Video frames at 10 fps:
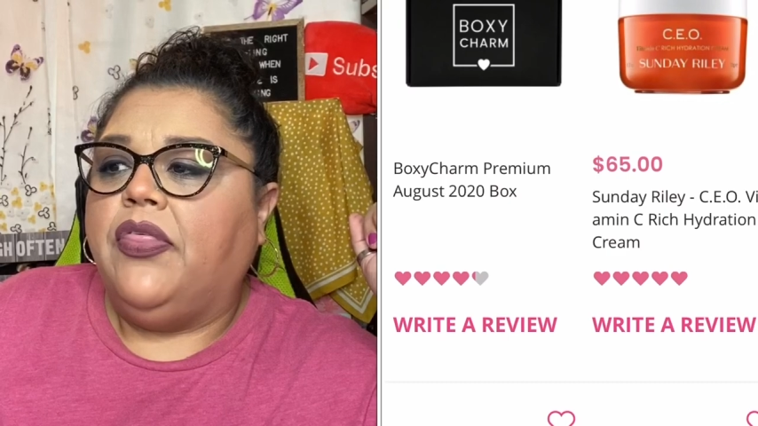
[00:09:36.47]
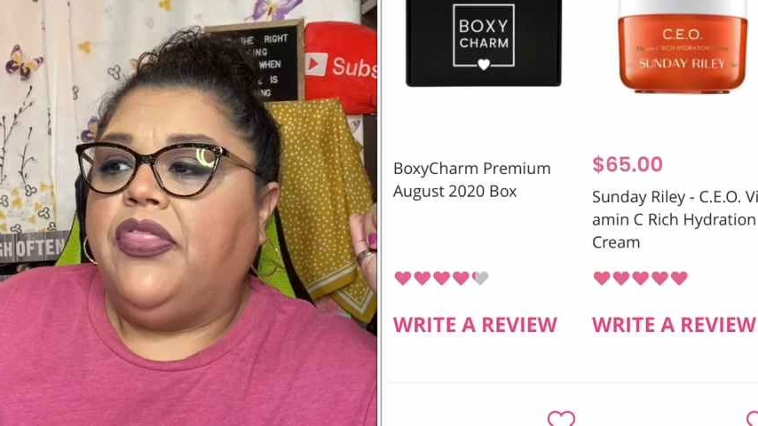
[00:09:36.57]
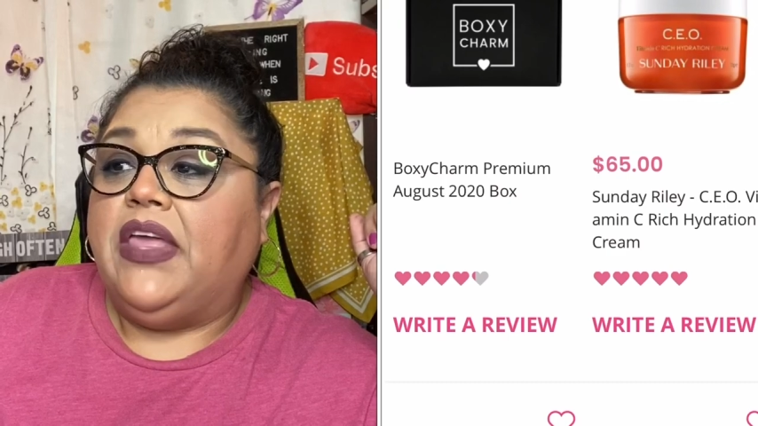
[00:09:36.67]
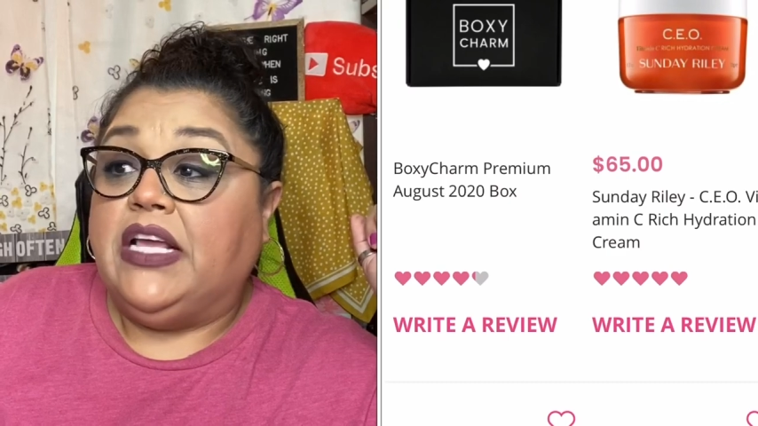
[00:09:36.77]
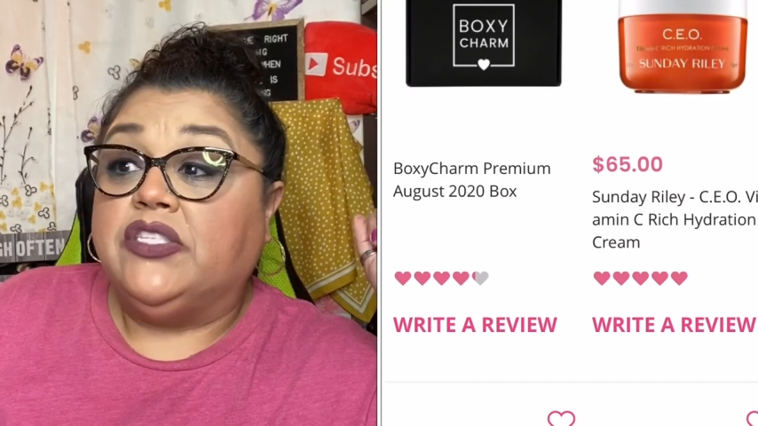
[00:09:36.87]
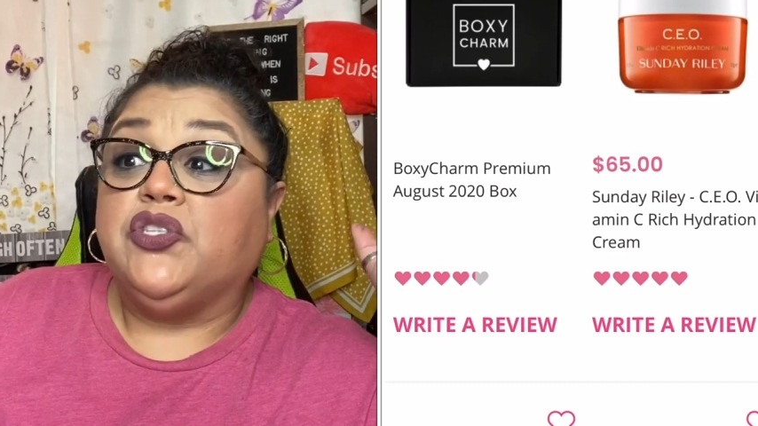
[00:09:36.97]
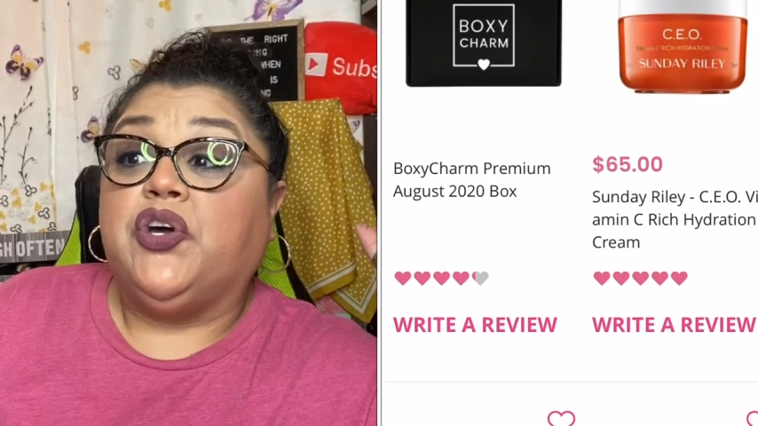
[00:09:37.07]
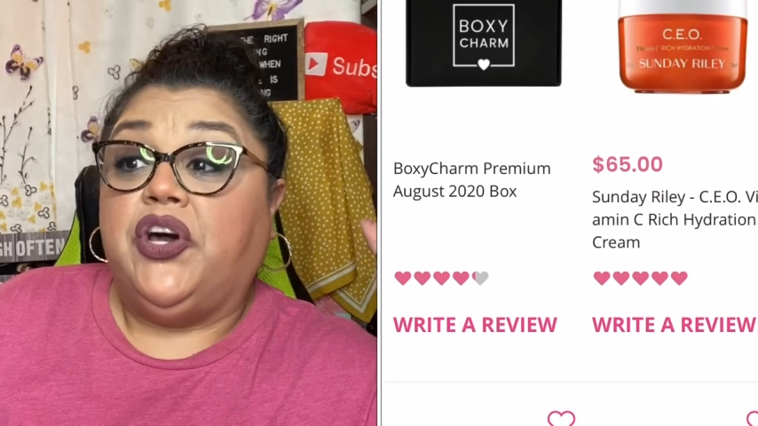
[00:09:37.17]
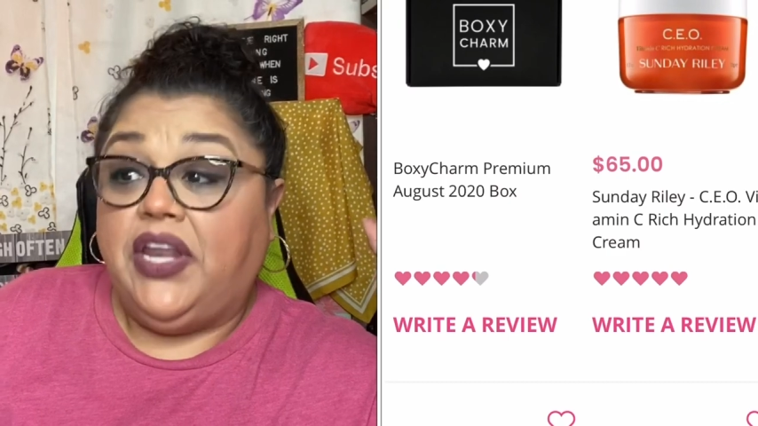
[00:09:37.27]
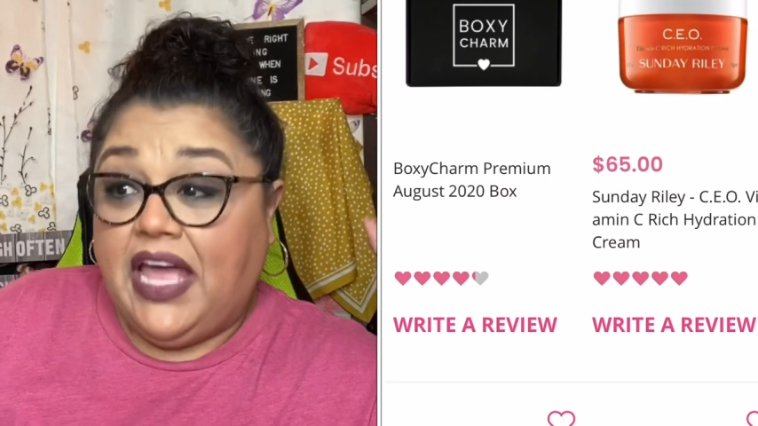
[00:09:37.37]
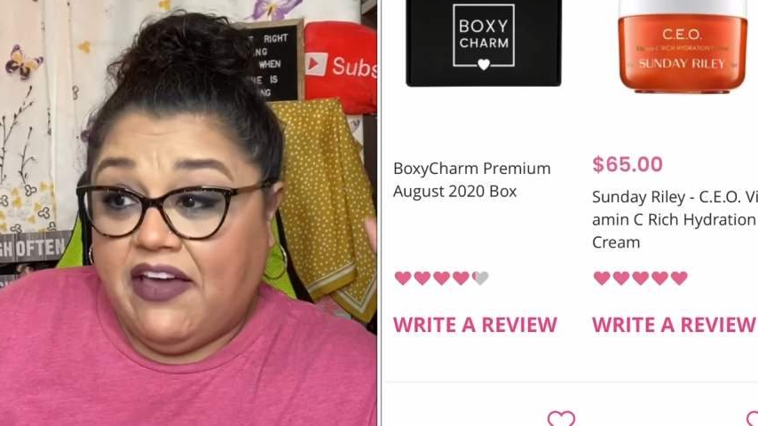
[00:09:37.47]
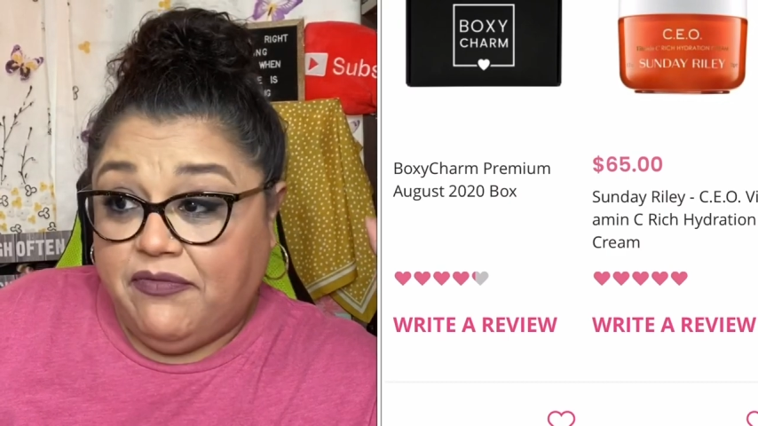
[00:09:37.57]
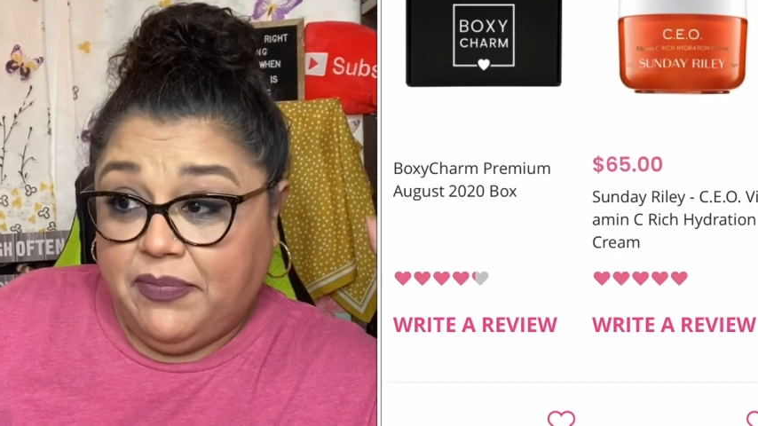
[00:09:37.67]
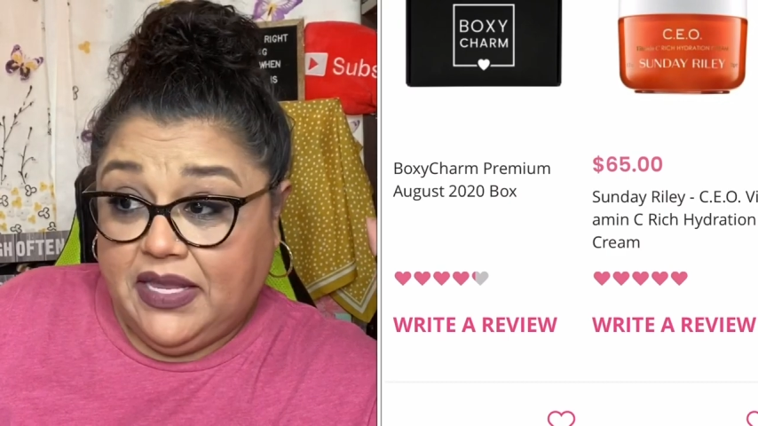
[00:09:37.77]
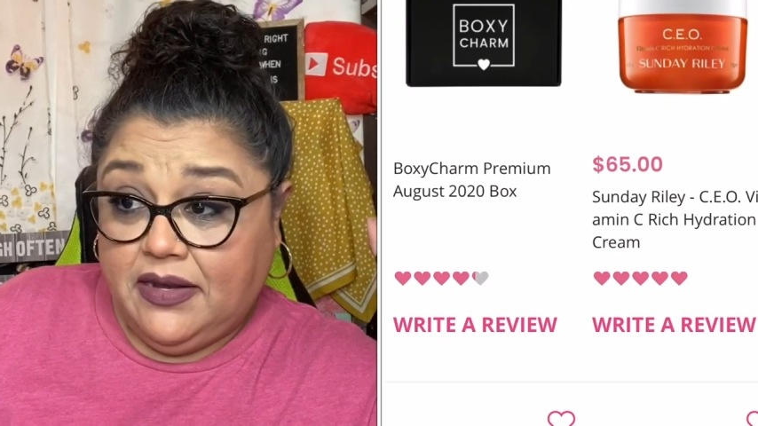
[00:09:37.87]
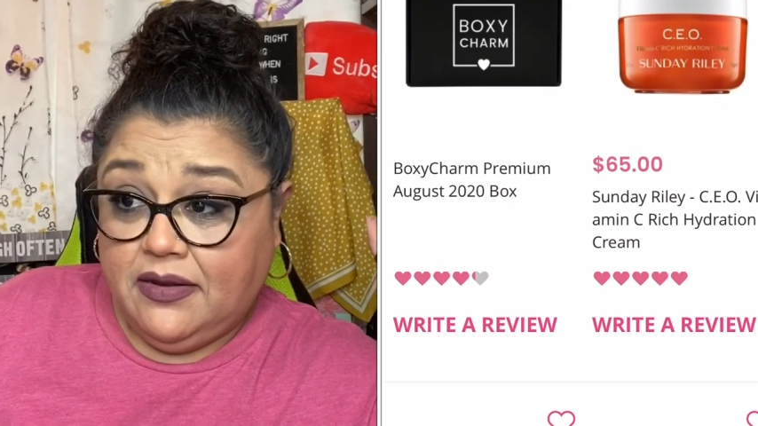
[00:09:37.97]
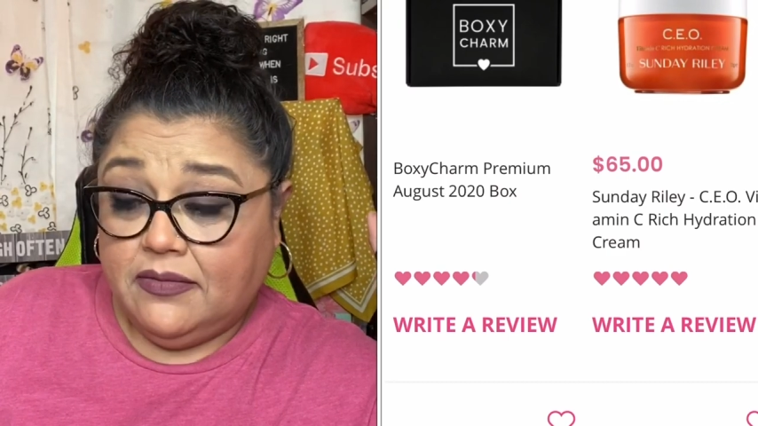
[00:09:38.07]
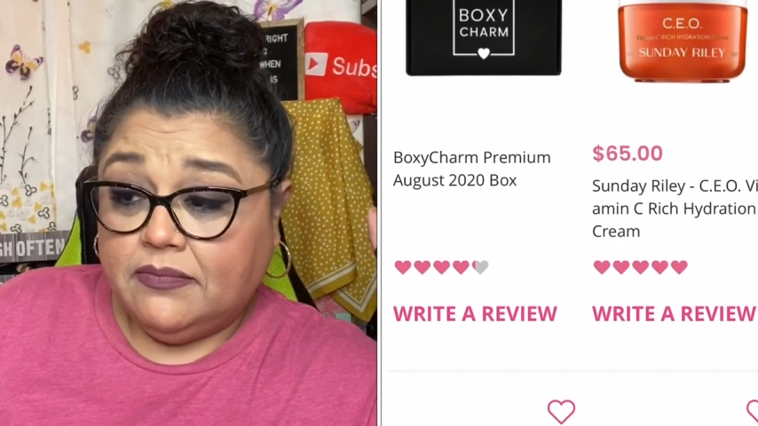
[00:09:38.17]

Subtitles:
things could have been.